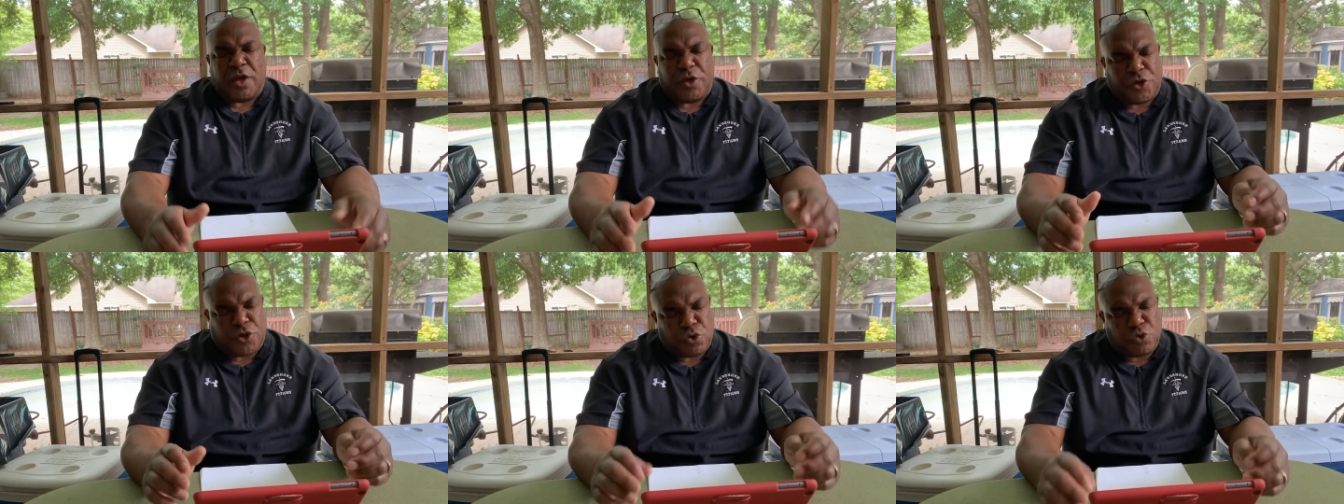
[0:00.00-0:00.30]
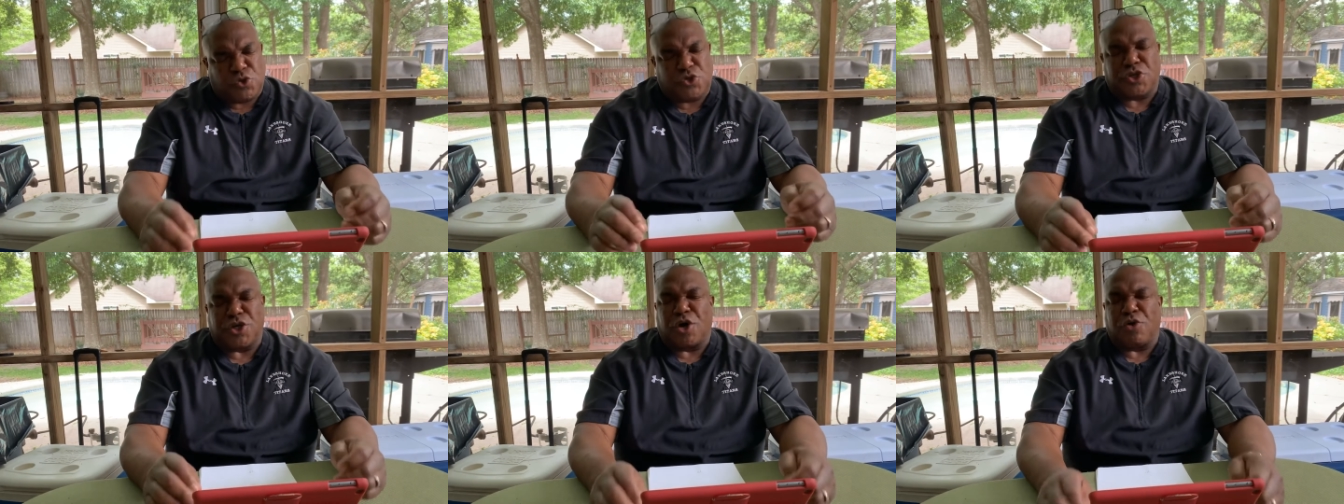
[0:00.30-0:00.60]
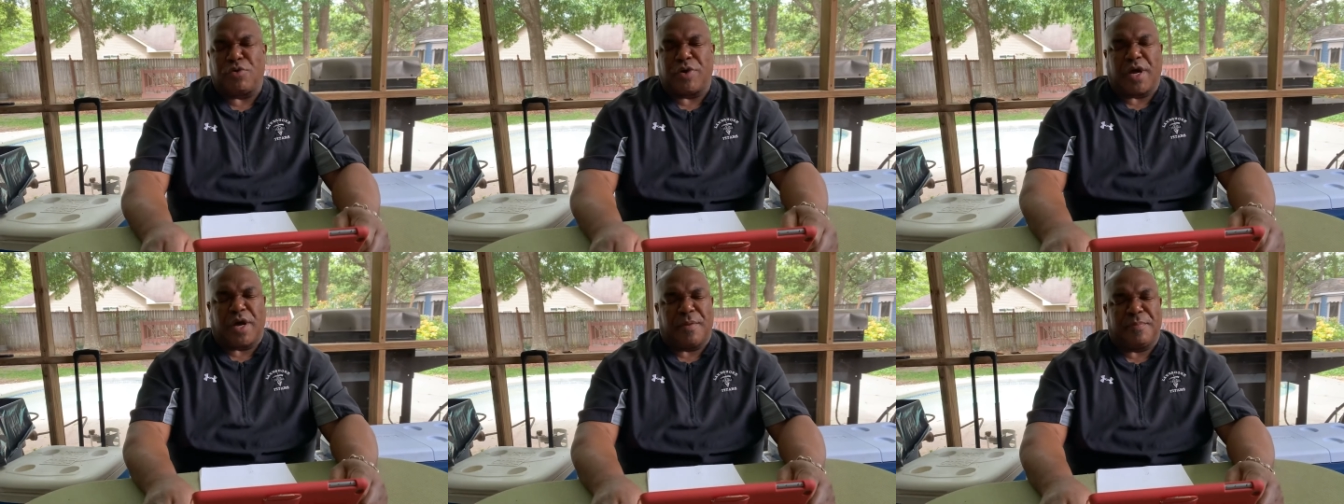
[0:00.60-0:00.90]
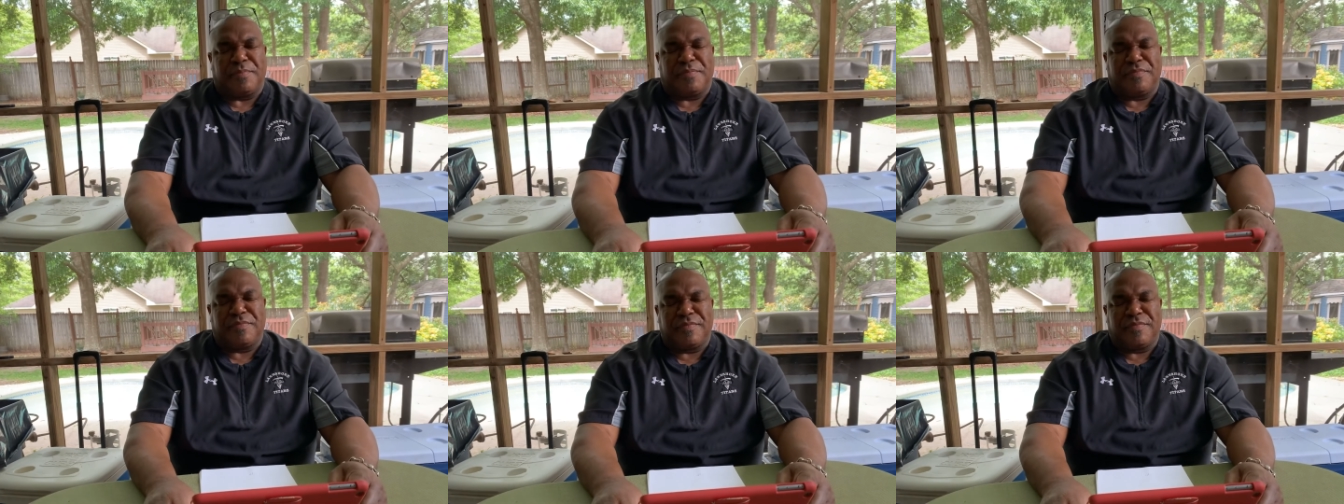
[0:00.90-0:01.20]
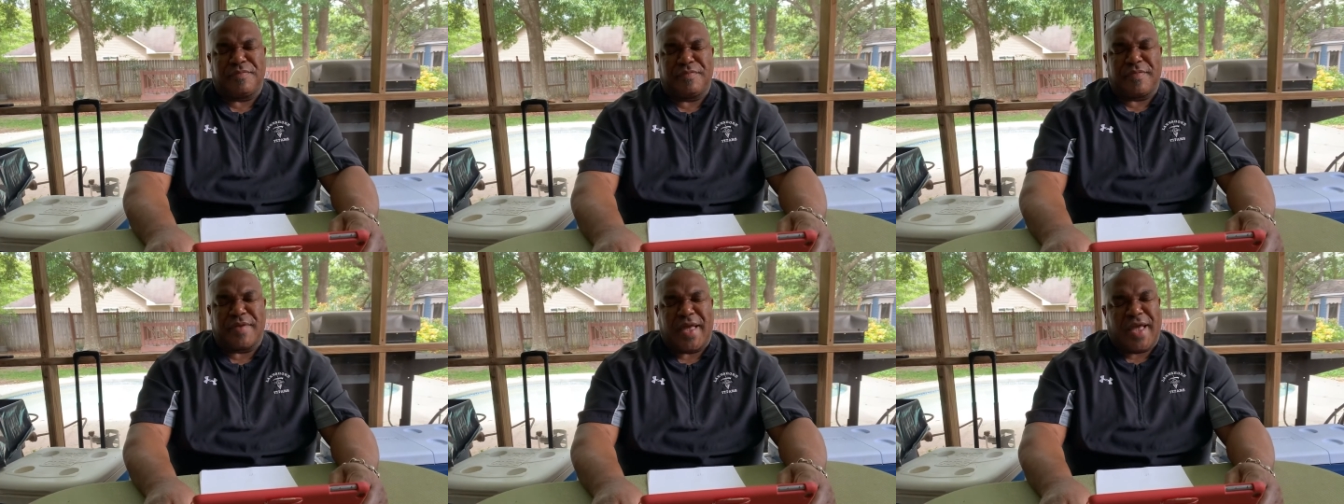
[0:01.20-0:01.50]
You showed up
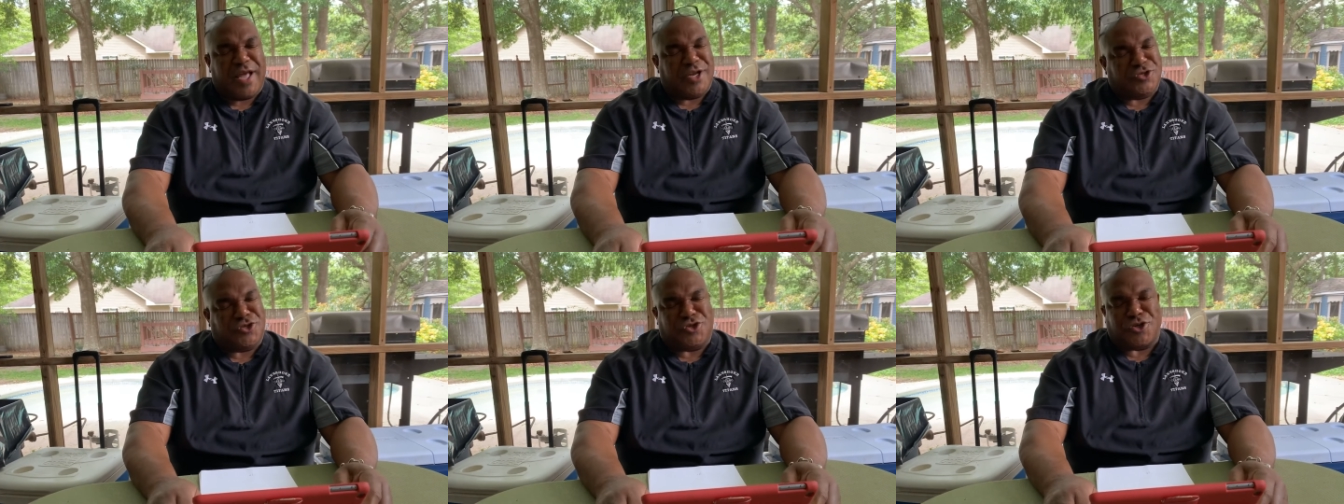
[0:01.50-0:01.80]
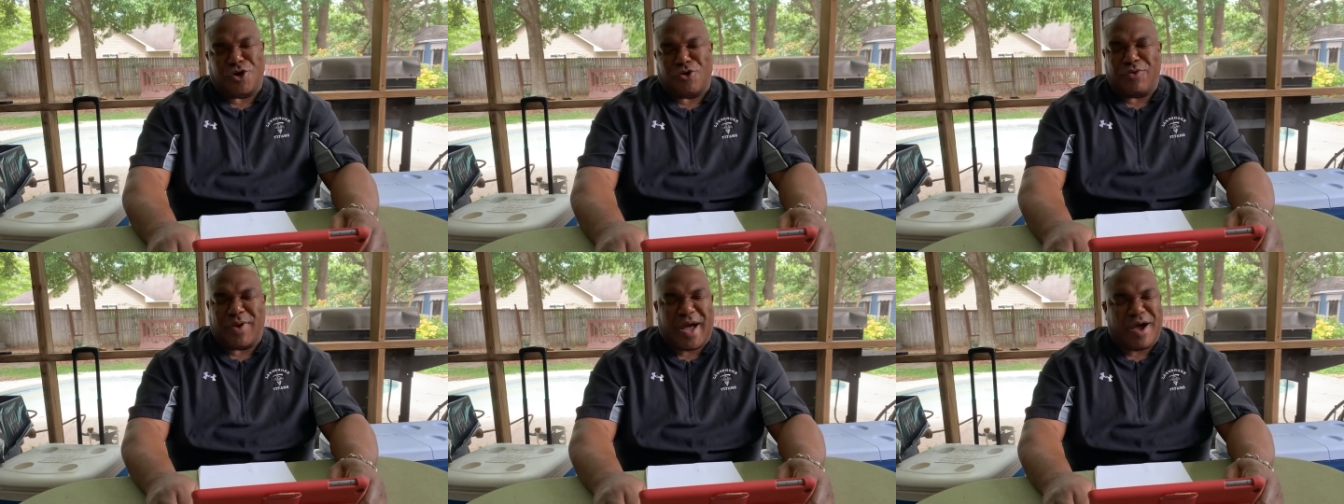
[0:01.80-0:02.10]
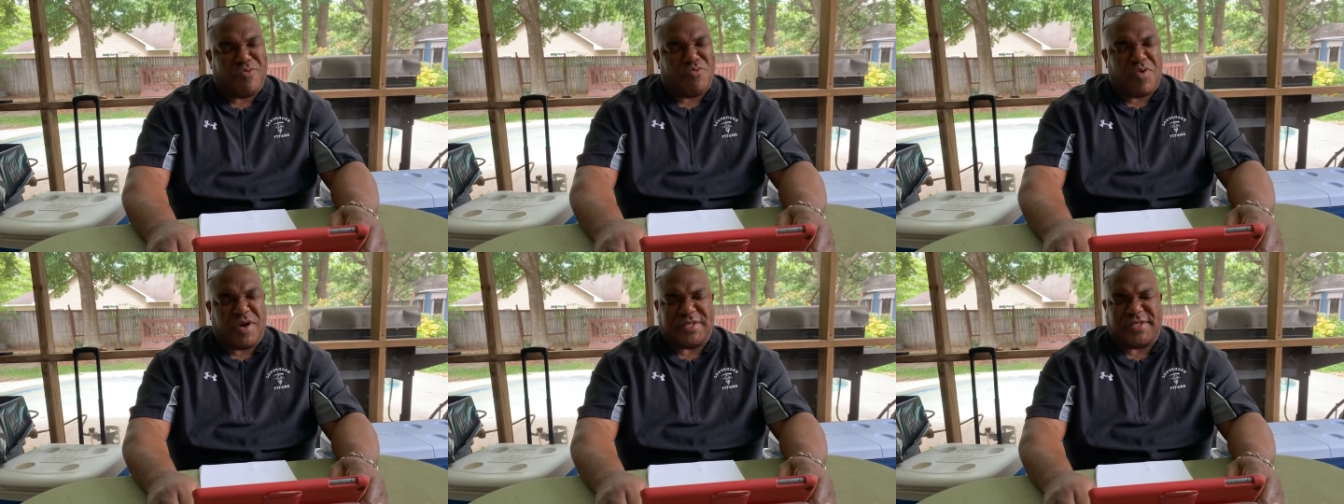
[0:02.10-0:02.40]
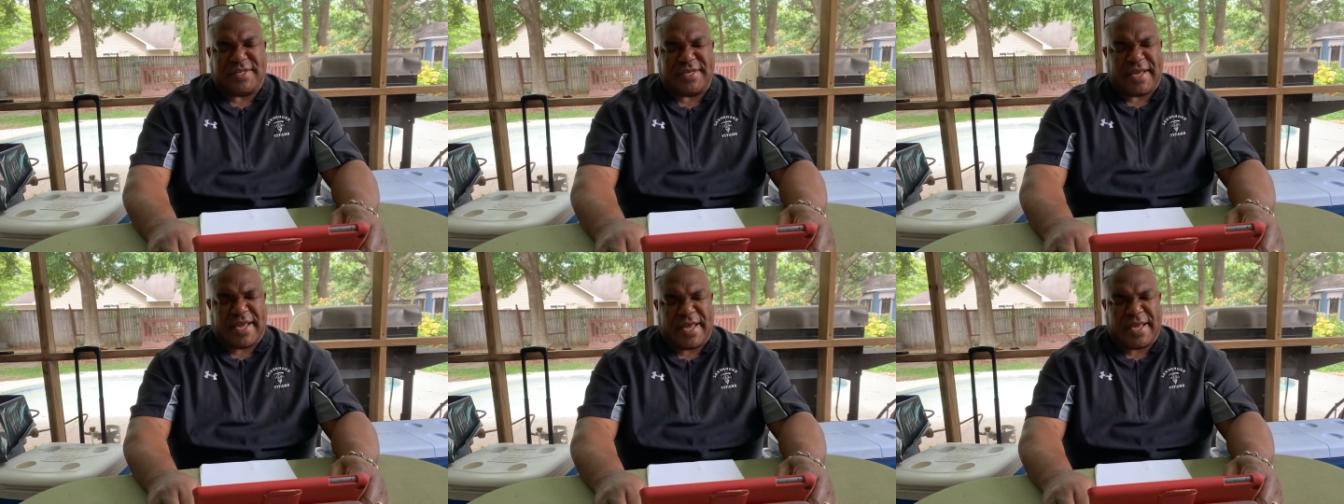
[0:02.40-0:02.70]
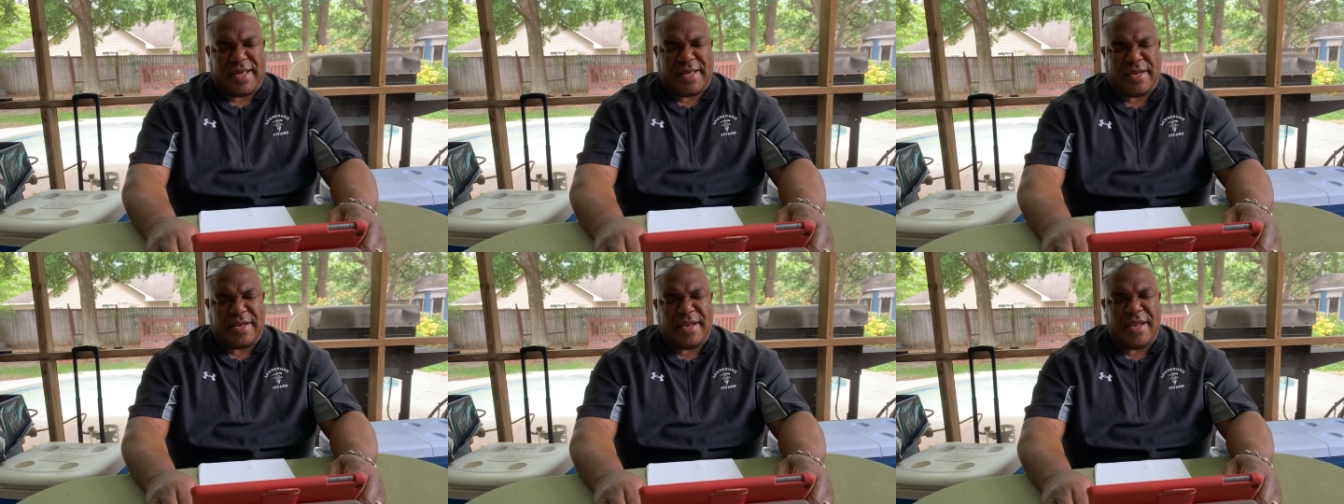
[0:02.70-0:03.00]
and showed out once
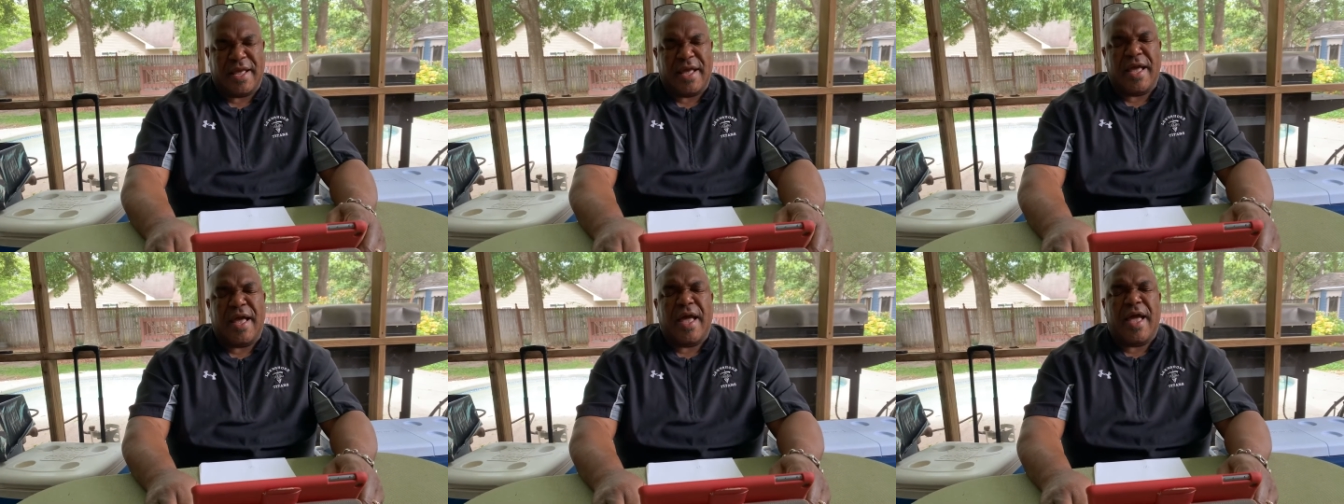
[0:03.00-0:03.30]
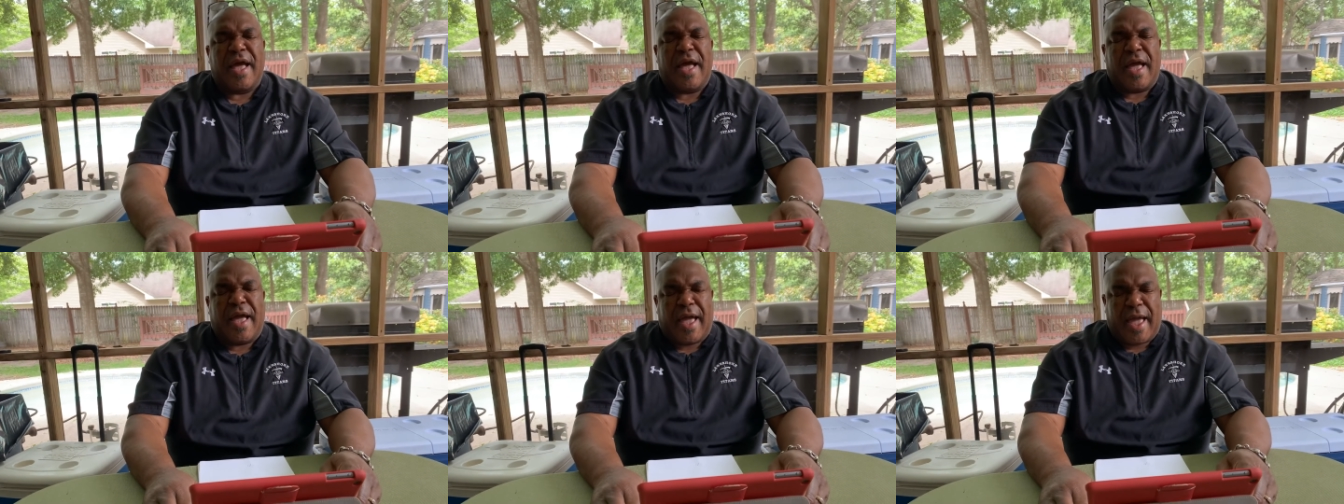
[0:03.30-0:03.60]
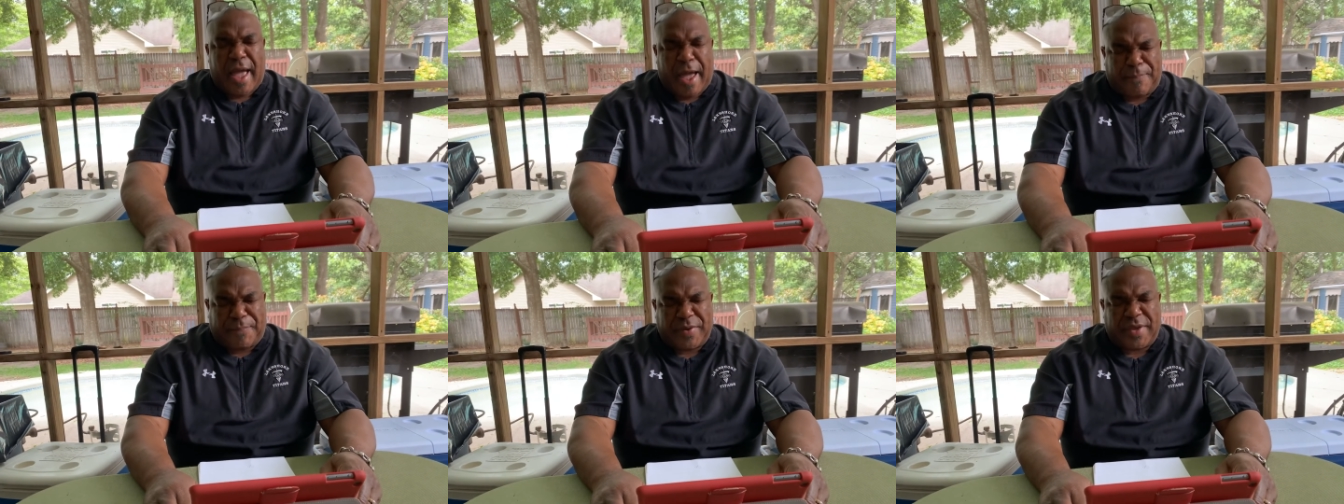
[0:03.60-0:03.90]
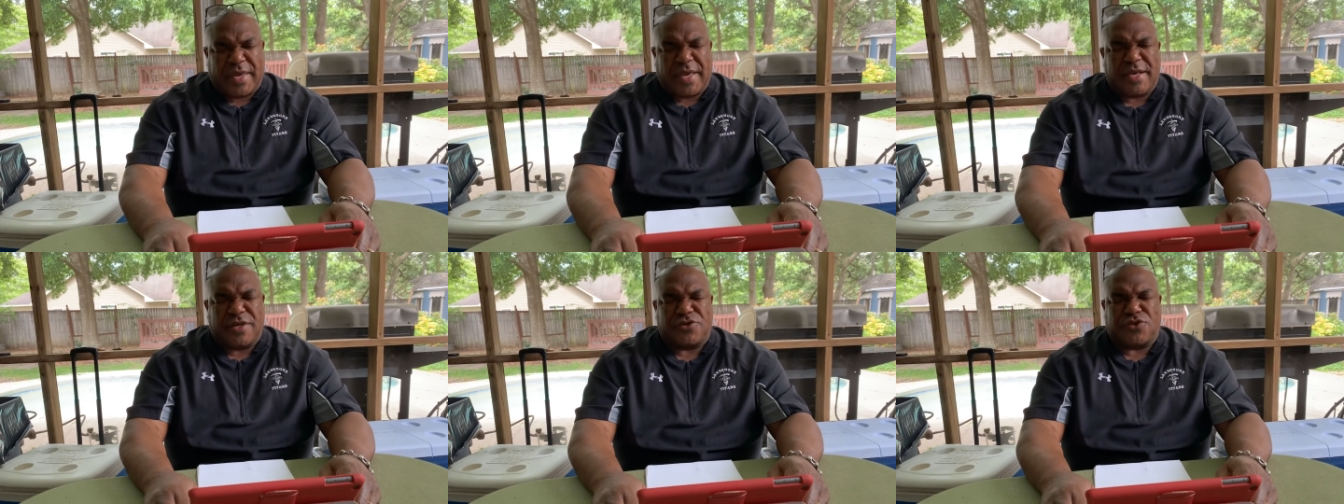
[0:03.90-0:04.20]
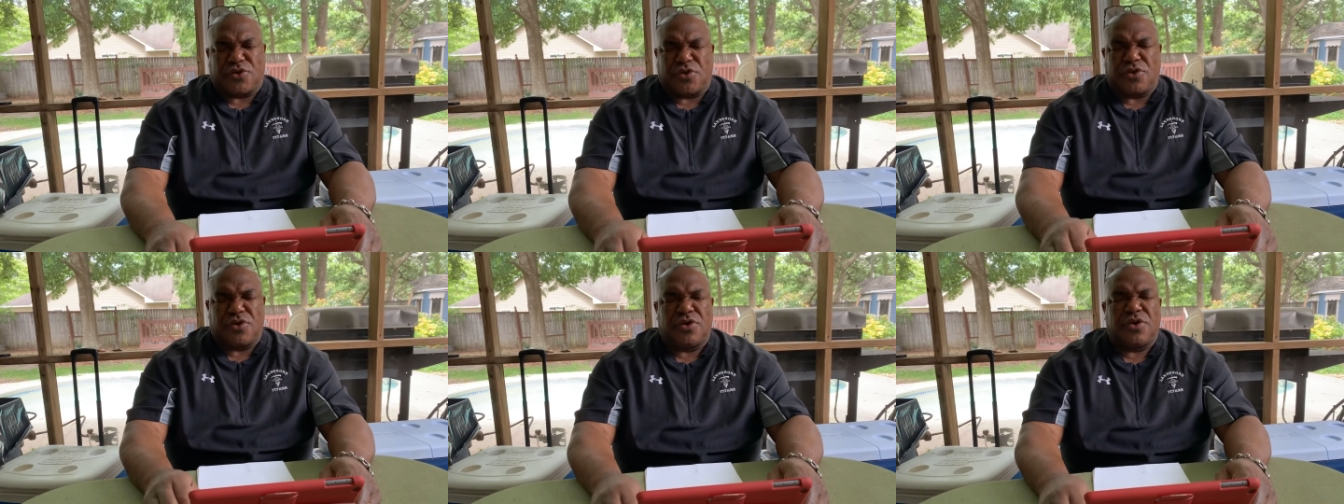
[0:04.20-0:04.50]
again. Happy
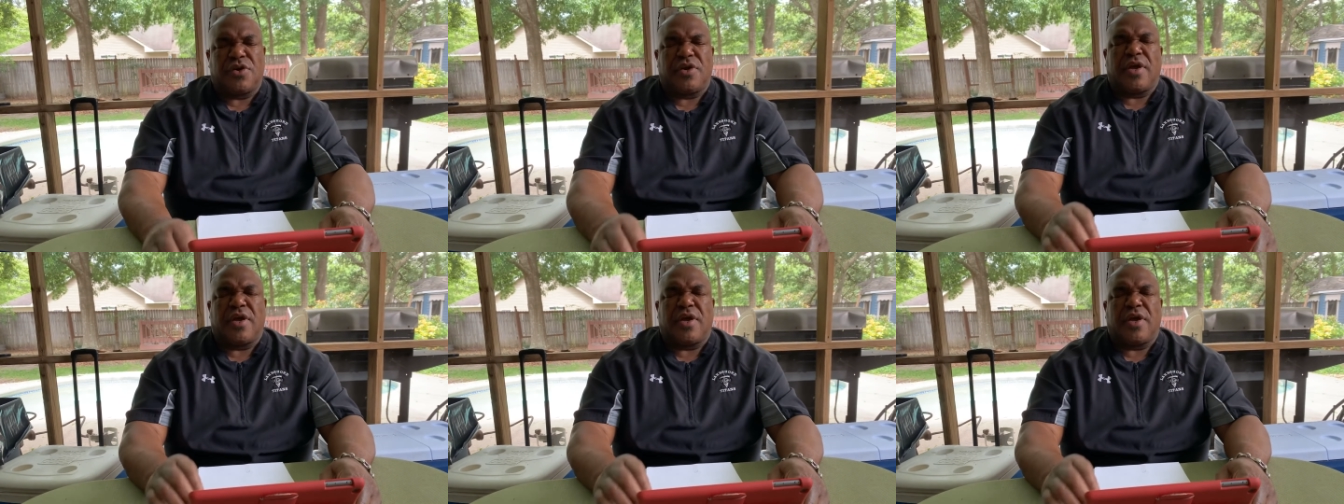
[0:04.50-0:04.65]
Easter